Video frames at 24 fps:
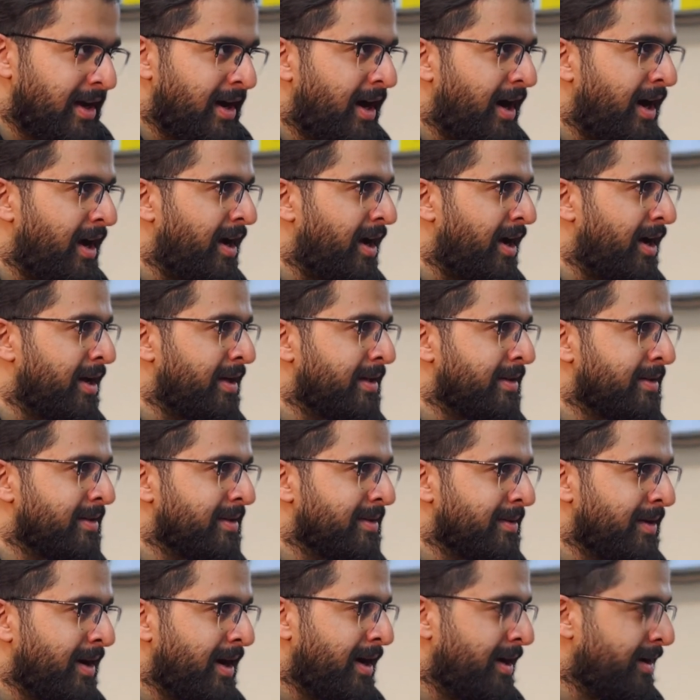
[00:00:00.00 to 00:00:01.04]

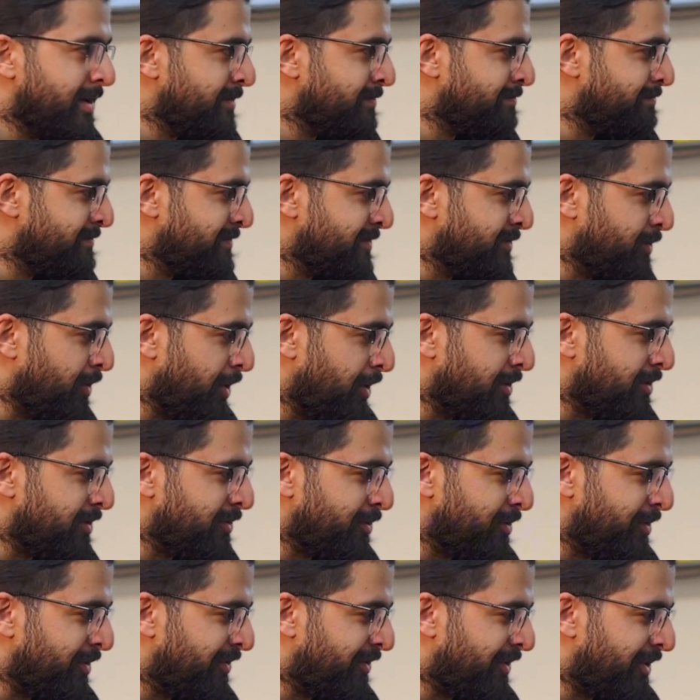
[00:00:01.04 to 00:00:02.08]
I told you
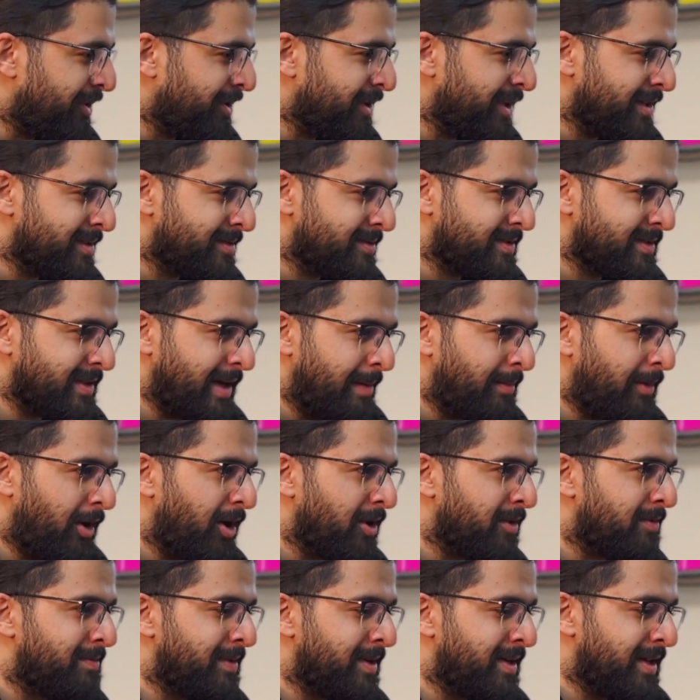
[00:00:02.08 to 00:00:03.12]
before that Sam
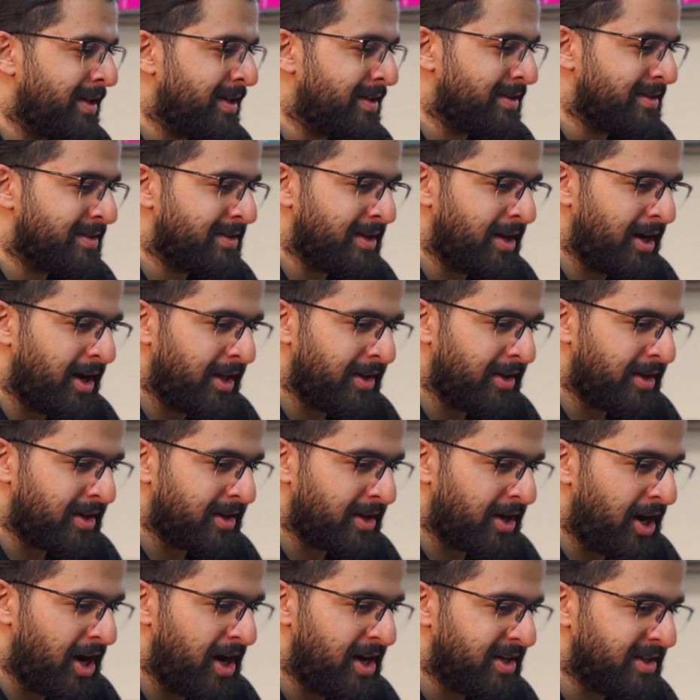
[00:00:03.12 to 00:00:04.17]
Altman and the other
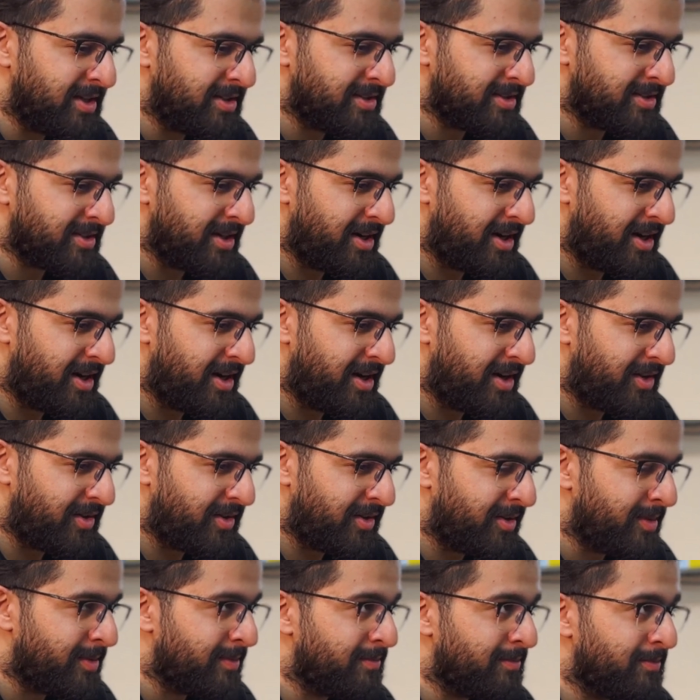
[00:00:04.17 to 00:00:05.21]
guys
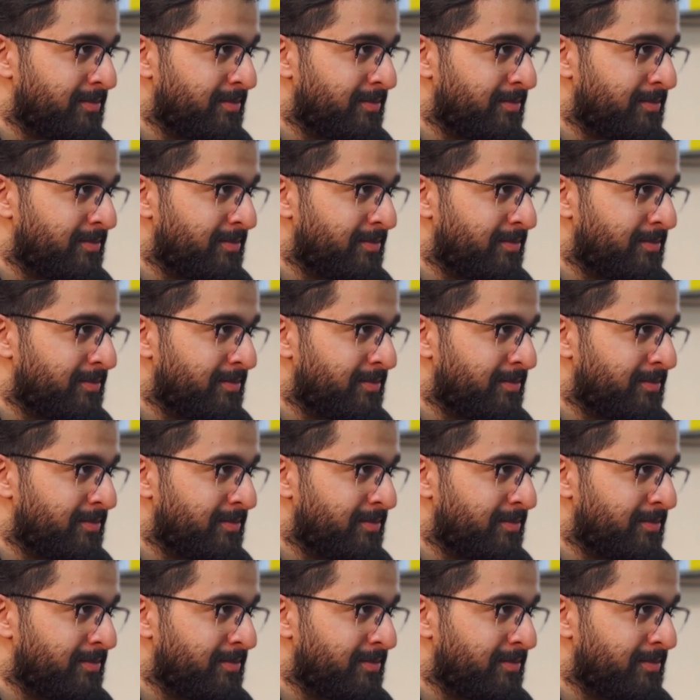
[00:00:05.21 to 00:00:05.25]
are